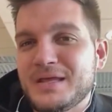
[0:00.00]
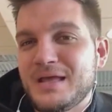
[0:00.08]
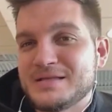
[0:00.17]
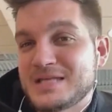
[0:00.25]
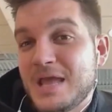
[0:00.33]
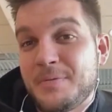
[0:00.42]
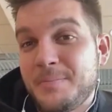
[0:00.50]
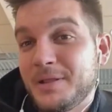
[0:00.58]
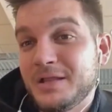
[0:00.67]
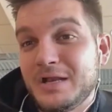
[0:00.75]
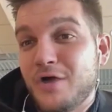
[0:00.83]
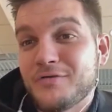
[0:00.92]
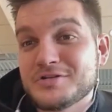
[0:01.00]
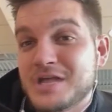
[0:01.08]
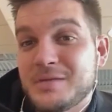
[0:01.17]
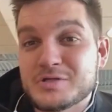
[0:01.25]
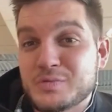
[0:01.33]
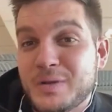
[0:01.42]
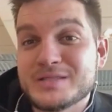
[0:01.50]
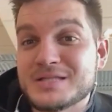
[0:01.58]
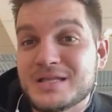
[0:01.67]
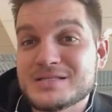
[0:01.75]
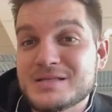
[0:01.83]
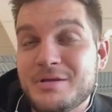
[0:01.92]
escapability over Jameis
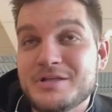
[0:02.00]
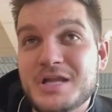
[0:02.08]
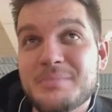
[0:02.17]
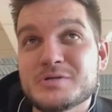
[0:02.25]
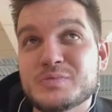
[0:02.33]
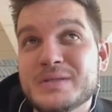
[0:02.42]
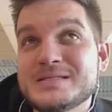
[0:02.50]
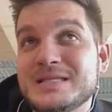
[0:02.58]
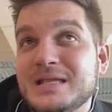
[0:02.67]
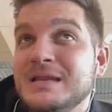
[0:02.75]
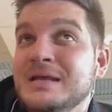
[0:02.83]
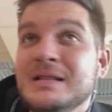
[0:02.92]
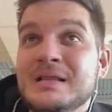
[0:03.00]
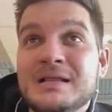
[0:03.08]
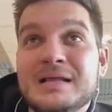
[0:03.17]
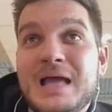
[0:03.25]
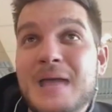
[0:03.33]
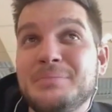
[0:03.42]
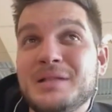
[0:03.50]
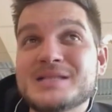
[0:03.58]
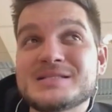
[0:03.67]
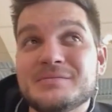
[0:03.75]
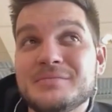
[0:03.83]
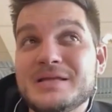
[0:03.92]
Winston's. I mean, Jameis Winston, God
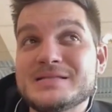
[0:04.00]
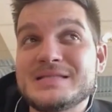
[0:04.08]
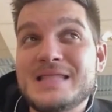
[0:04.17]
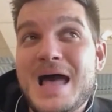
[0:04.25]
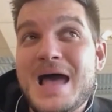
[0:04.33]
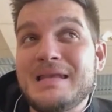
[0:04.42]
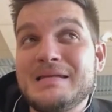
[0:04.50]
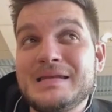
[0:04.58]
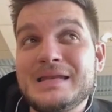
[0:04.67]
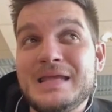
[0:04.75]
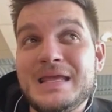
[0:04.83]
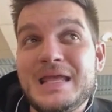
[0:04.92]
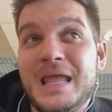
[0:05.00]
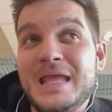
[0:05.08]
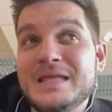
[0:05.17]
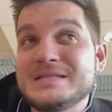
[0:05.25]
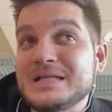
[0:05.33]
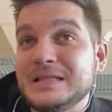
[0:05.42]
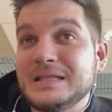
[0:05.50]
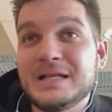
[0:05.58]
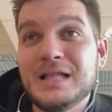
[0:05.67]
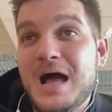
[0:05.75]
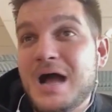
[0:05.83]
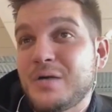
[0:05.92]
bless him, is not he, he's a
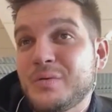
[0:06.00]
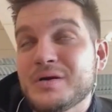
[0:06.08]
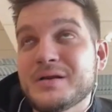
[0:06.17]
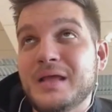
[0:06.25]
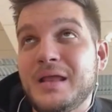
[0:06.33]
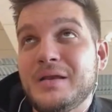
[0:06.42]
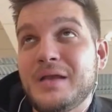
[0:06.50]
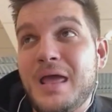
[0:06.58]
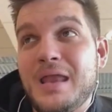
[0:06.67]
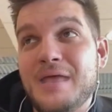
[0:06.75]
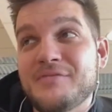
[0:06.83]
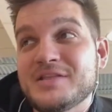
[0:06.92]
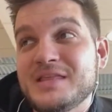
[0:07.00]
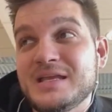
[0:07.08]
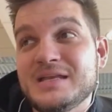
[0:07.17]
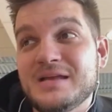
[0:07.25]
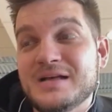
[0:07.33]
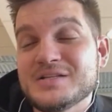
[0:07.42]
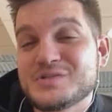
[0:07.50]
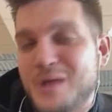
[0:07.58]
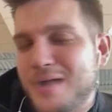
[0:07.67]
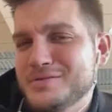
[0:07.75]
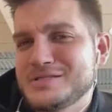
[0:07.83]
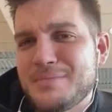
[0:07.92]
little awkward and and everything he does. So
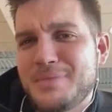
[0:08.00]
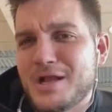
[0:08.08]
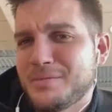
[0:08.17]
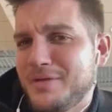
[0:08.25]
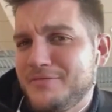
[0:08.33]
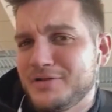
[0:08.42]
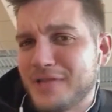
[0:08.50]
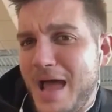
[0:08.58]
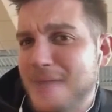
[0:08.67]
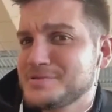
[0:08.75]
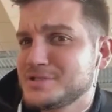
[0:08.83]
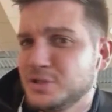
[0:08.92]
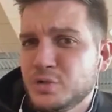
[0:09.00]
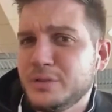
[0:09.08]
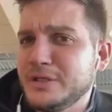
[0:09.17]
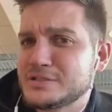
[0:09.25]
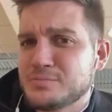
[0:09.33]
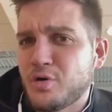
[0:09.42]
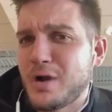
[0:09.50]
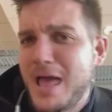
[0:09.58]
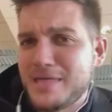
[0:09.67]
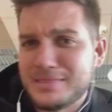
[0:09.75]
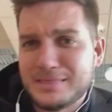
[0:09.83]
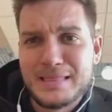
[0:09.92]
I would say Baker Mayfield absolutely is more
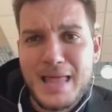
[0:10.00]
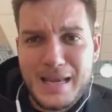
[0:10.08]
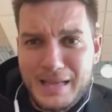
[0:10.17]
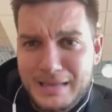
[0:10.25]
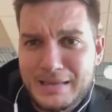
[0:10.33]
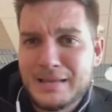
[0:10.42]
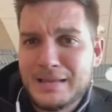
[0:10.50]
athletic